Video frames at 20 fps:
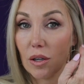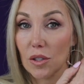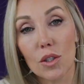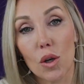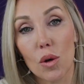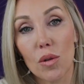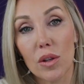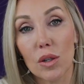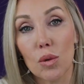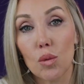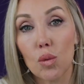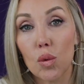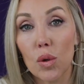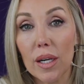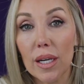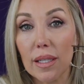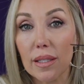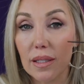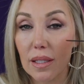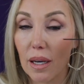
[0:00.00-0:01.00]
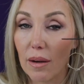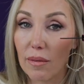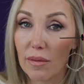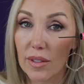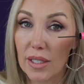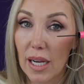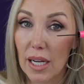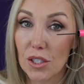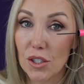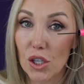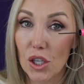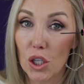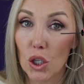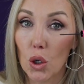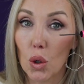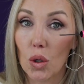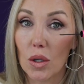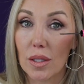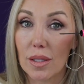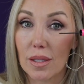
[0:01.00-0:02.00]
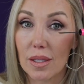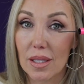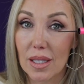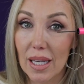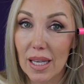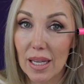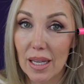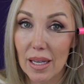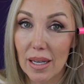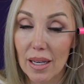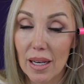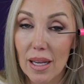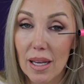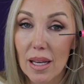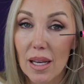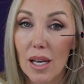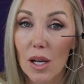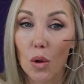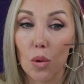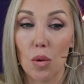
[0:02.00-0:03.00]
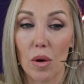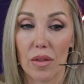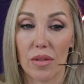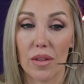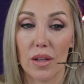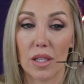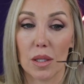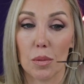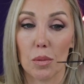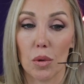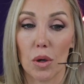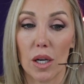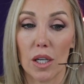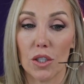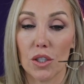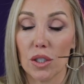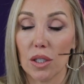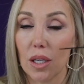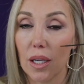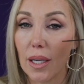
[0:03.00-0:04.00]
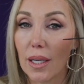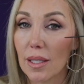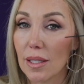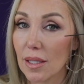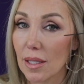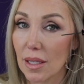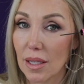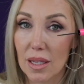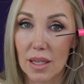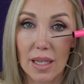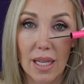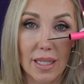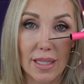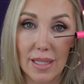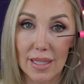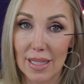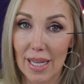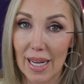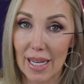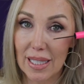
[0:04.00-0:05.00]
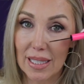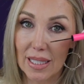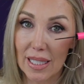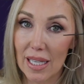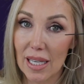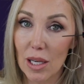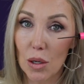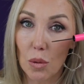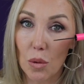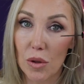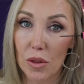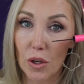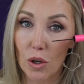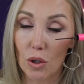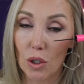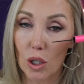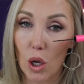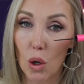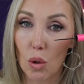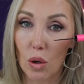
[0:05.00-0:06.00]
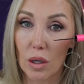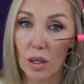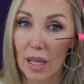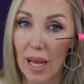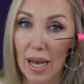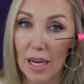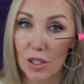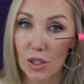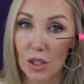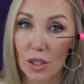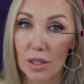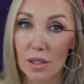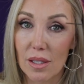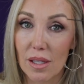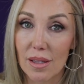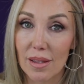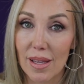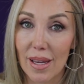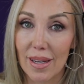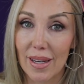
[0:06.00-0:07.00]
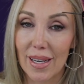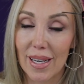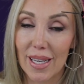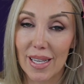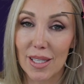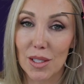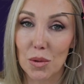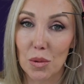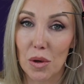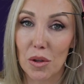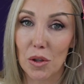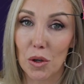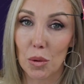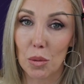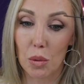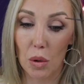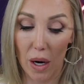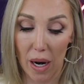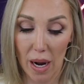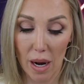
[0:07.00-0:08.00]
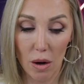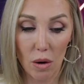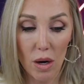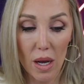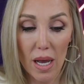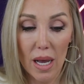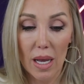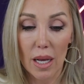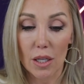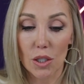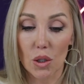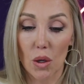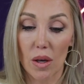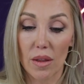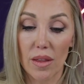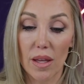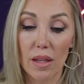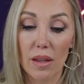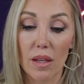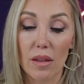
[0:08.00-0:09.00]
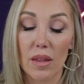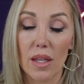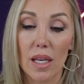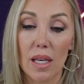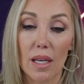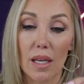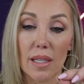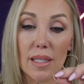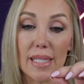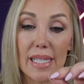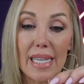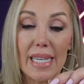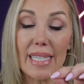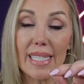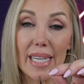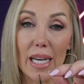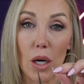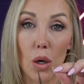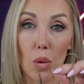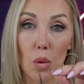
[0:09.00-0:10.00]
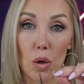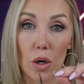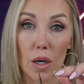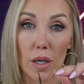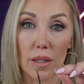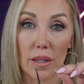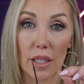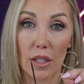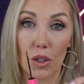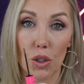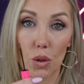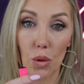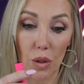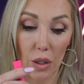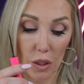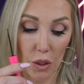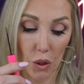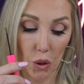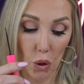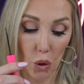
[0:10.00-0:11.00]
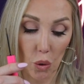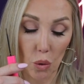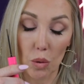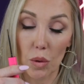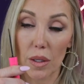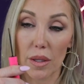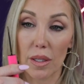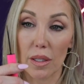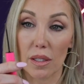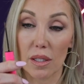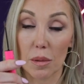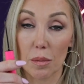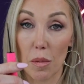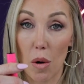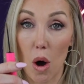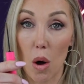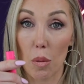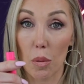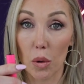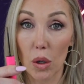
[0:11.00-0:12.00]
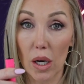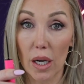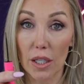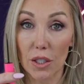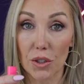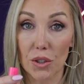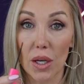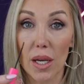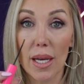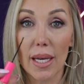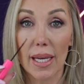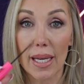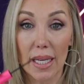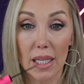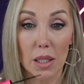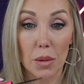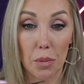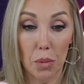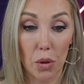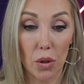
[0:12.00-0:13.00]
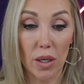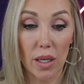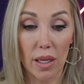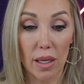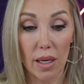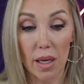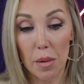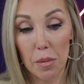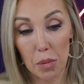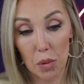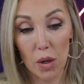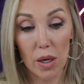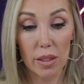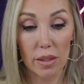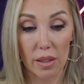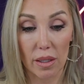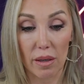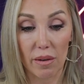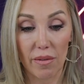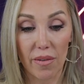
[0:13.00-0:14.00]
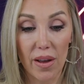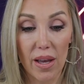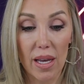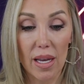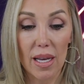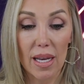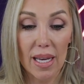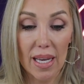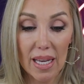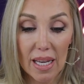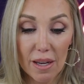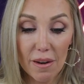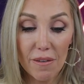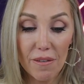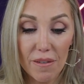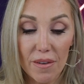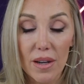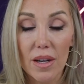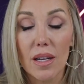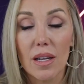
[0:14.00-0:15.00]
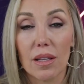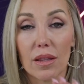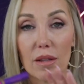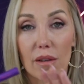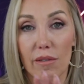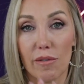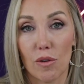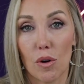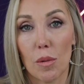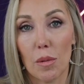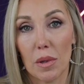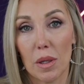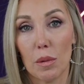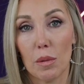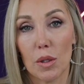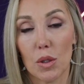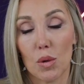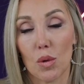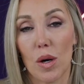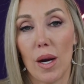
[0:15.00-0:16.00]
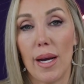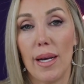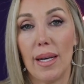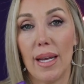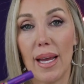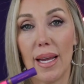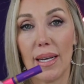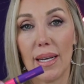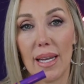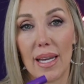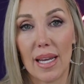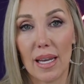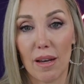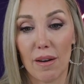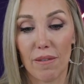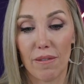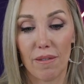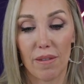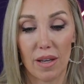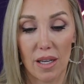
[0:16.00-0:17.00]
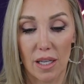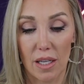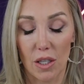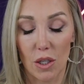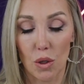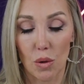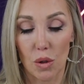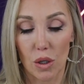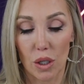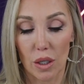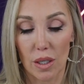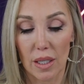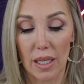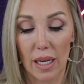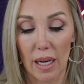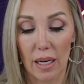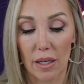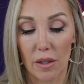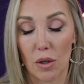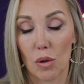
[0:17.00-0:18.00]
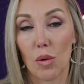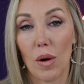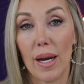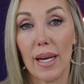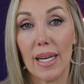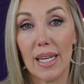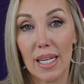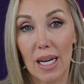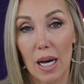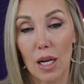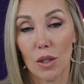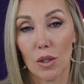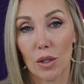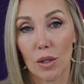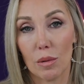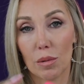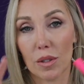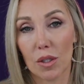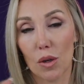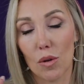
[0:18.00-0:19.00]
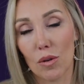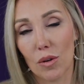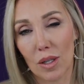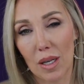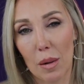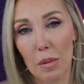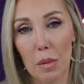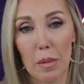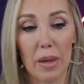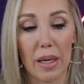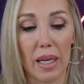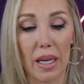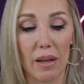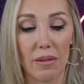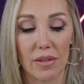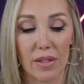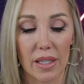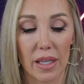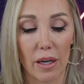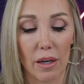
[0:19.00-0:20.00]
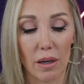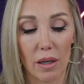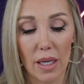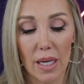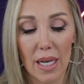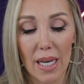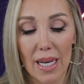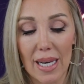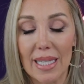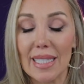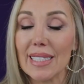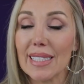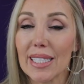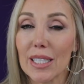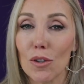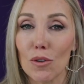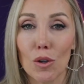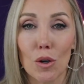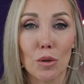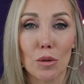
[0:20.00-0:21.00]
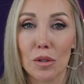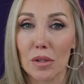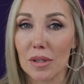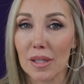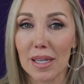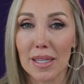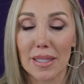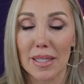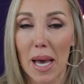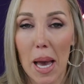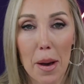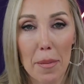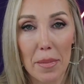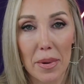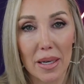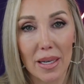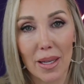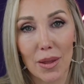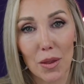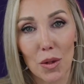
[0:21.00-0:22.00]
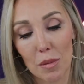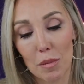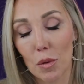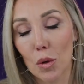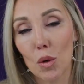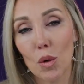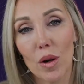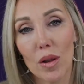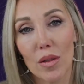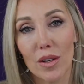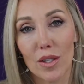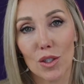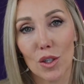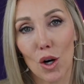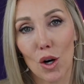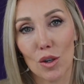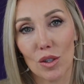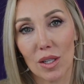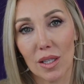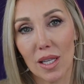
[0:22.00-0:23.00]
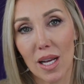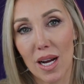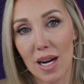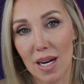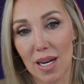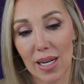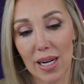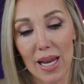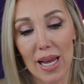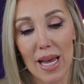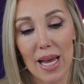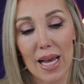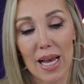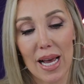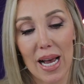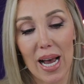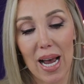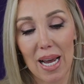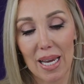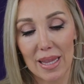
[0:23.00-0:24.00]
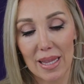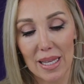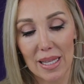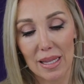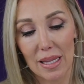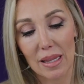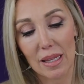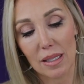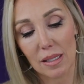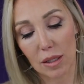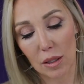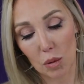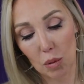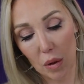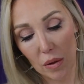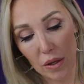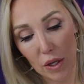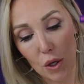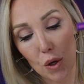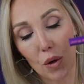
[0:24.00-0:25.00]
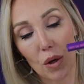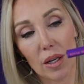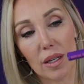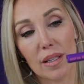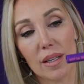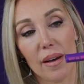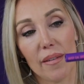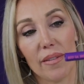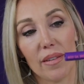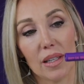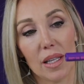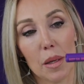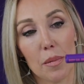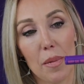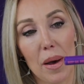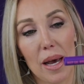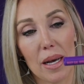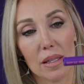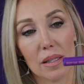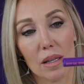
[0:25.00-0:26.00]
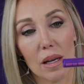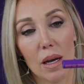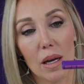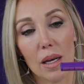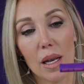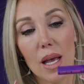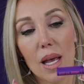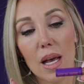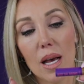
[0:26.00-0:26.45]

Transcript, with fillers: So the risk of touching your skin with this brush is less likely with your lower lashes than it is with your brow. So I think that the detail work that you could do with this small brush is pretty impressive if the formula was right and if it, you could get the right color. So there's a couple big ifs there. Until those things happen and the moon and the stars align, I think that this is one that you can definitely pass on.